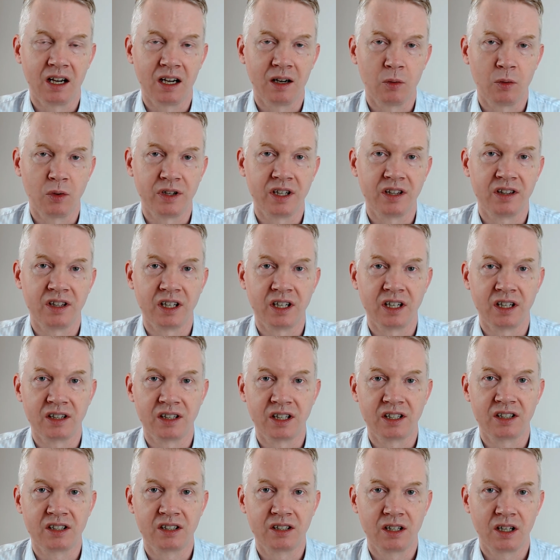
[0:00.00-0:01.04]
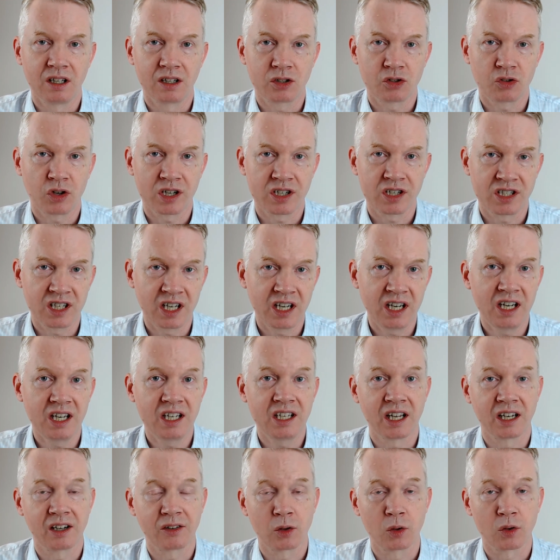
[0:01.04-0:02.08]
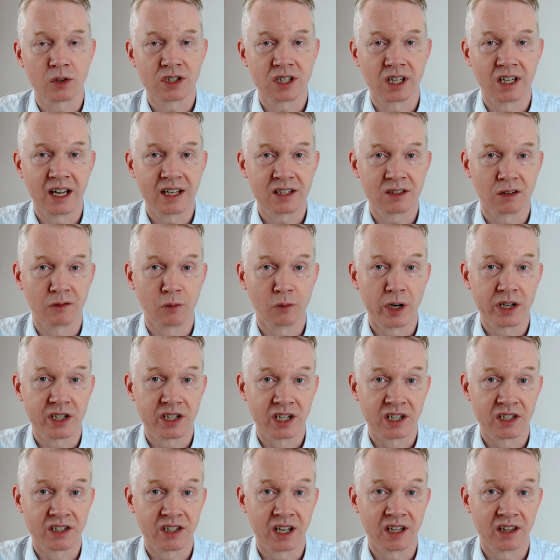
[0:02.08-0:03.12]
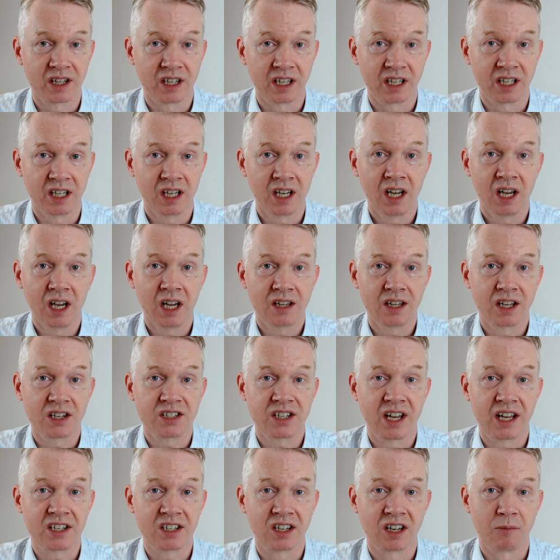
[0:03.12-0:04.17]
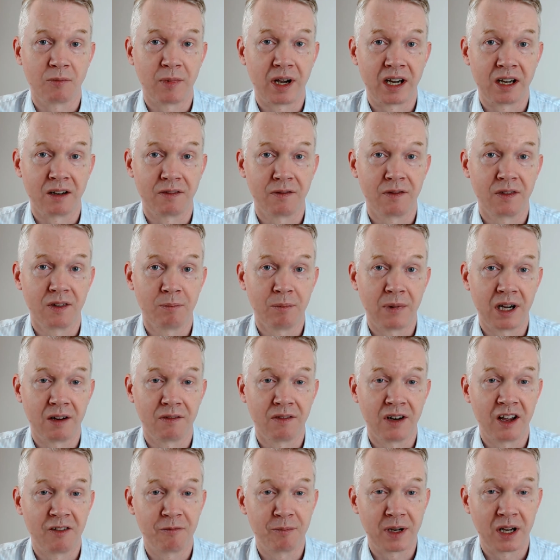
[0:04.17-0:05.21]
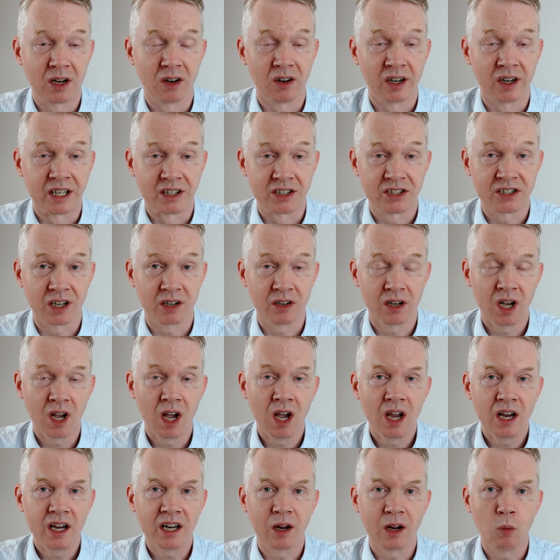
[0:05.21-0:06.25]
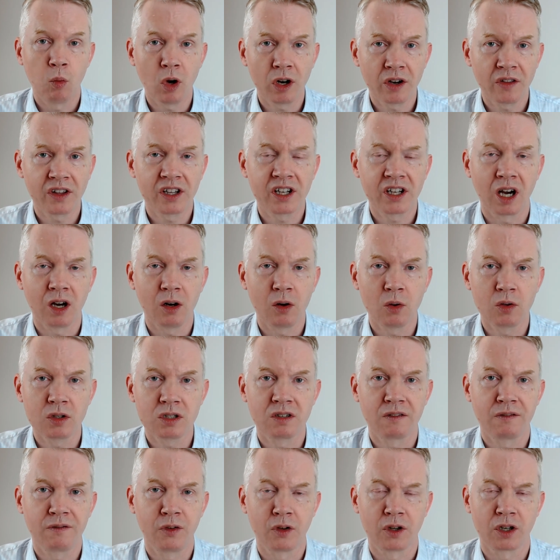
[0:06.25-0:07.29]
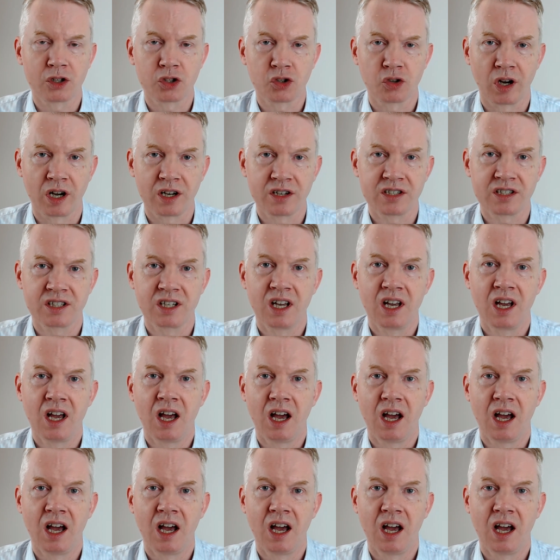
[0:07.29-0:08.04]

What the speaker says: within the trust deed, and of course the letter of wishes that the settlor may have left behind. So, what are the goals for the trust?